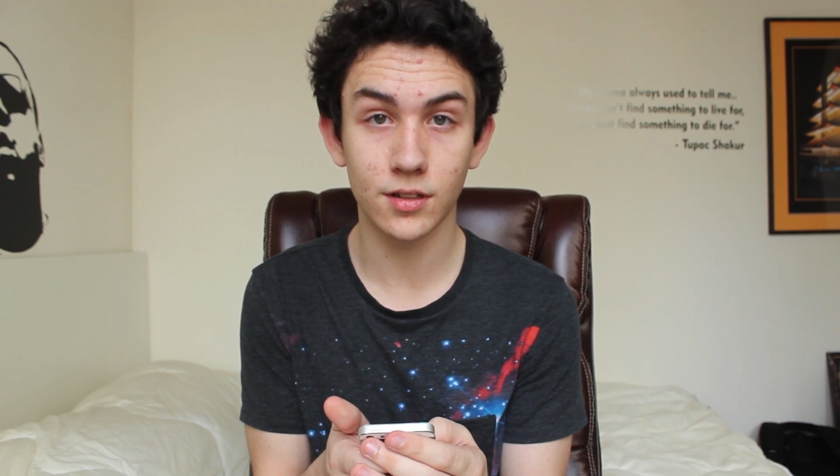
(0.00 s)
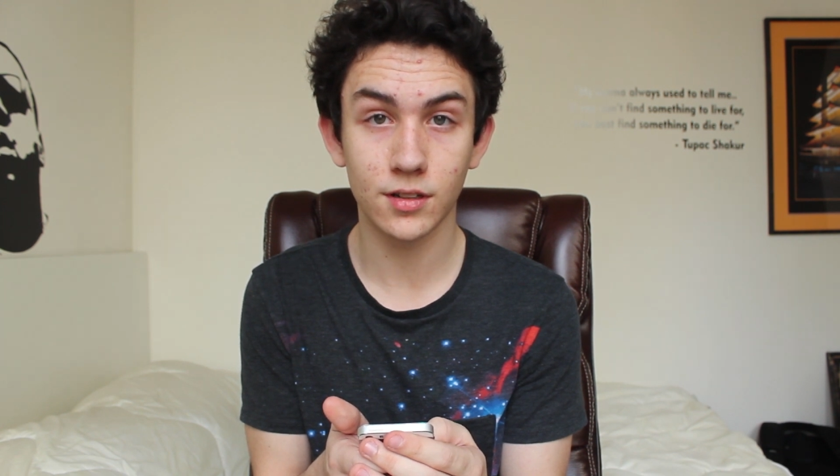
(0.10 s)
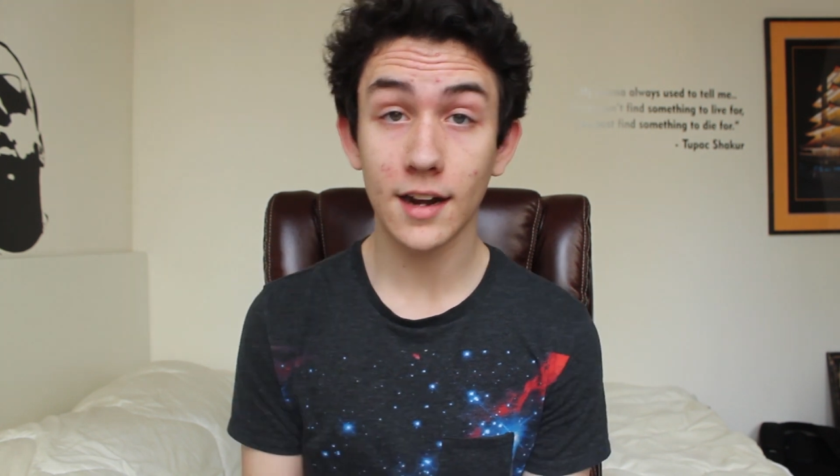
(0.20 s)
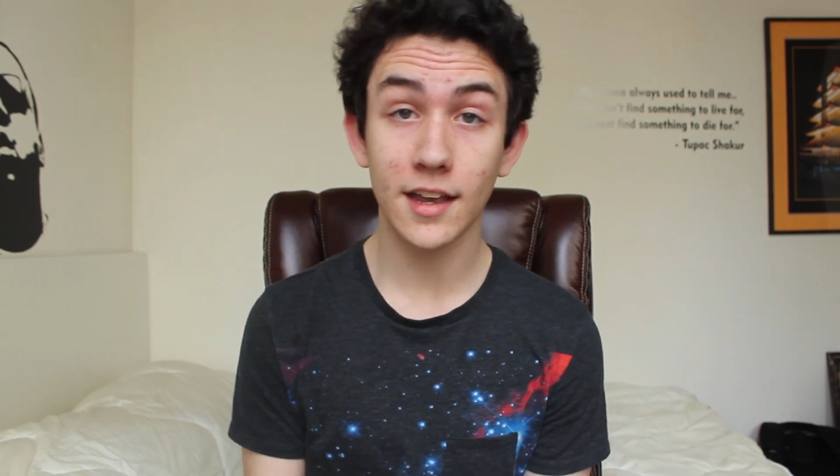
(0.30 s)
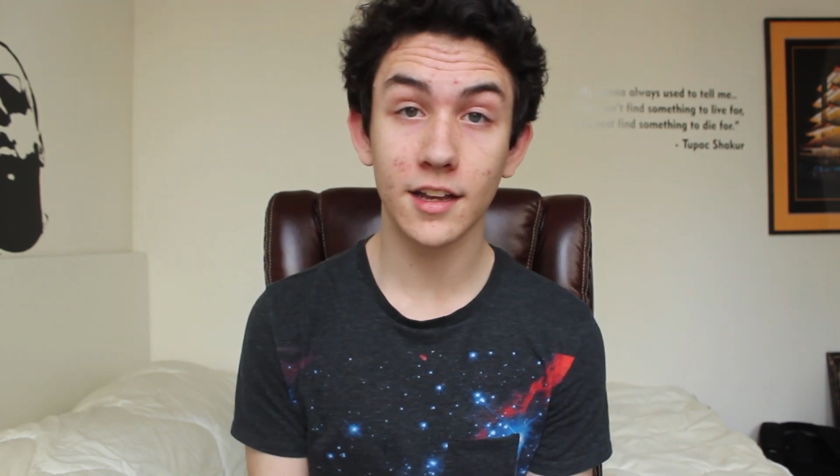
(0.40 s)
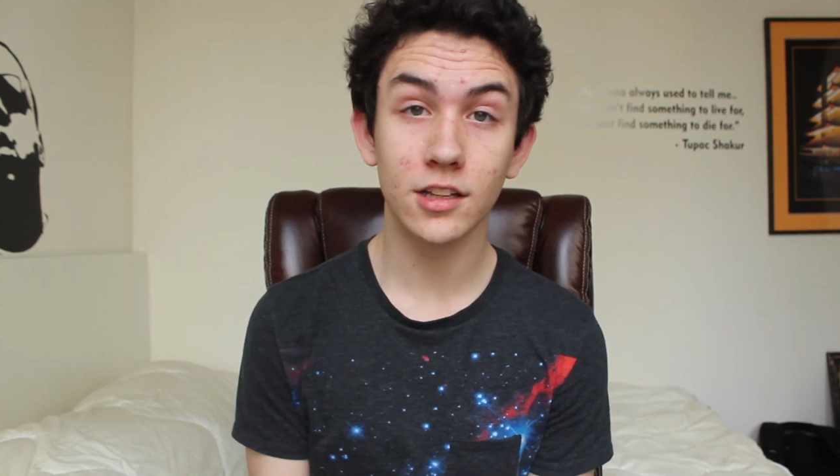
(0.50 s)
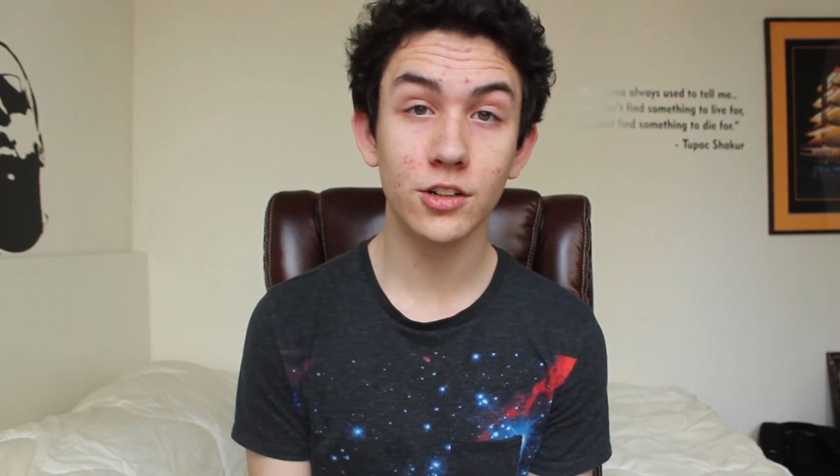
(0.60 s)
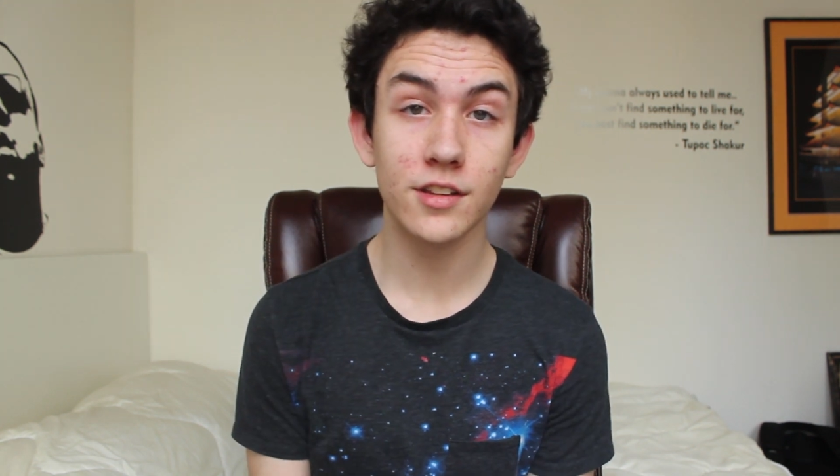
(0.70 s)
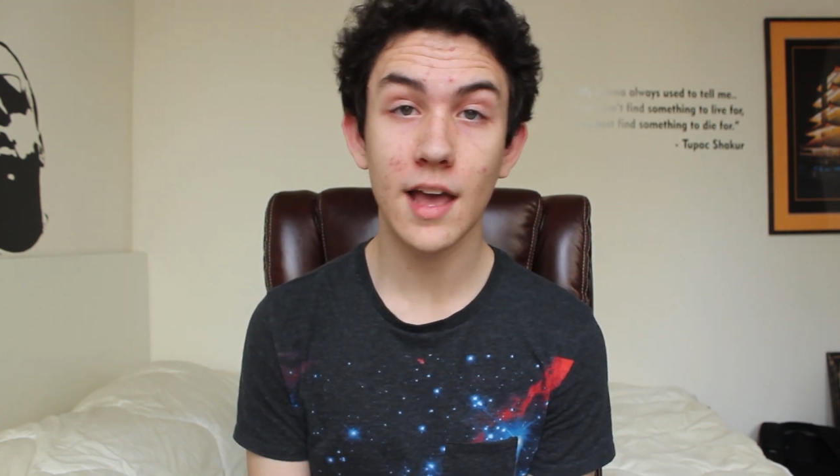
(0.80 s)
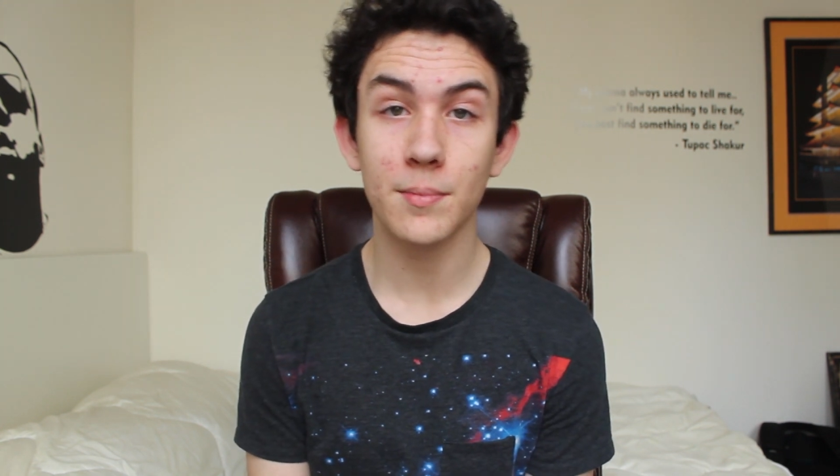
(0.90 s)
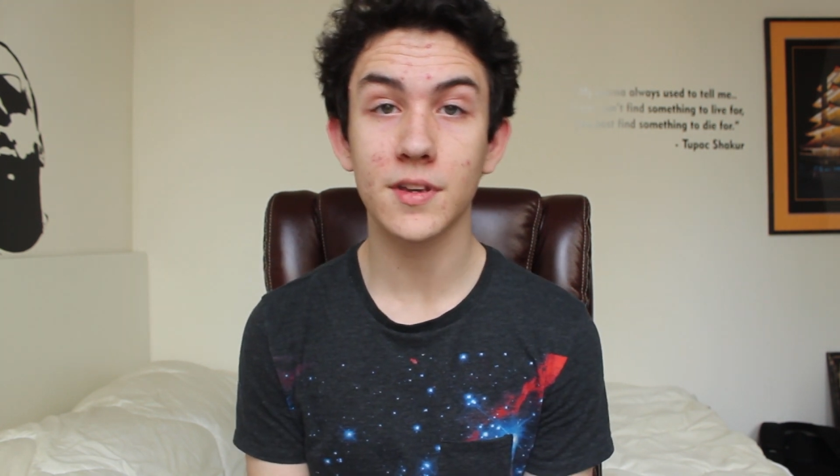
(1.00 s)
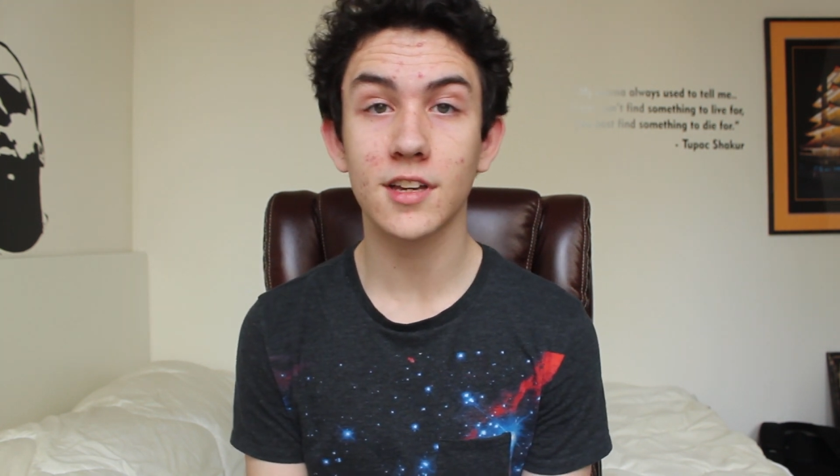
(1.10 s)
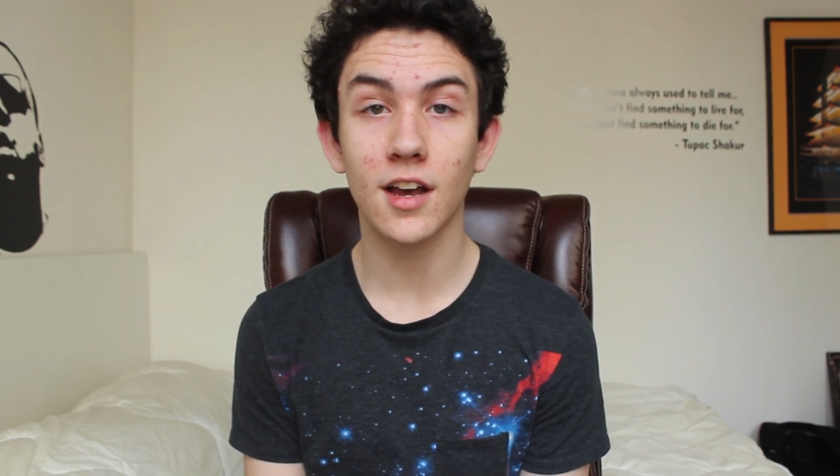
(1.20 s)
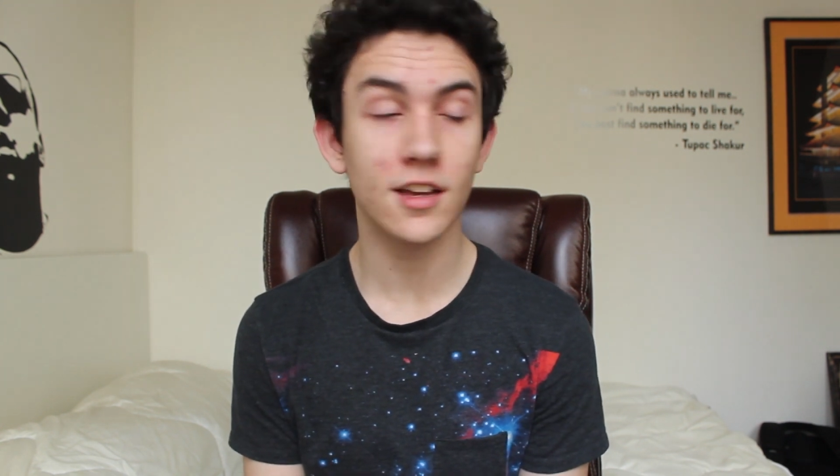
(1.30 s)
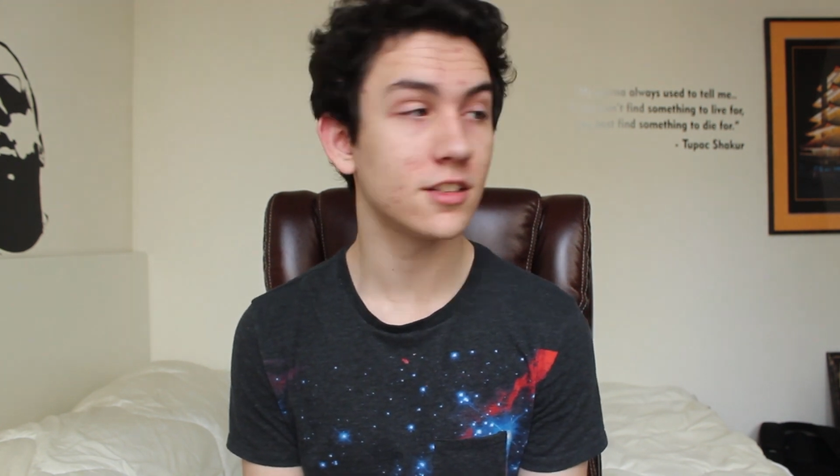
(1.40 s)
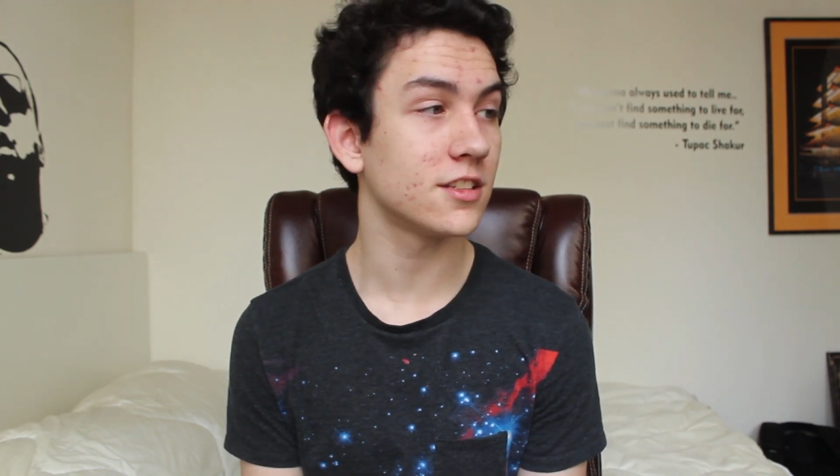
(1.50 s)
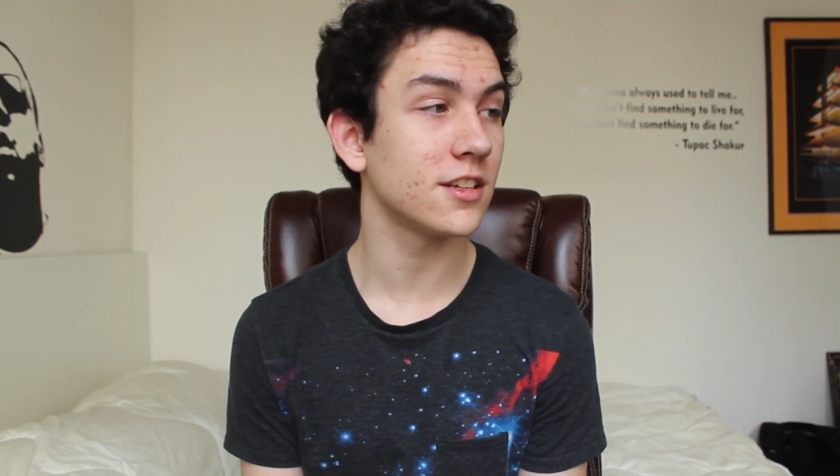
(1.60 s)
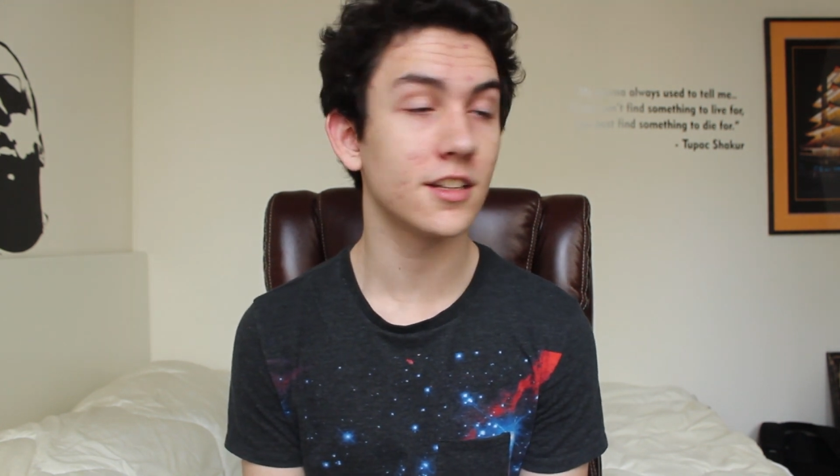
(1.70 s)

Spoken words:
And I included that because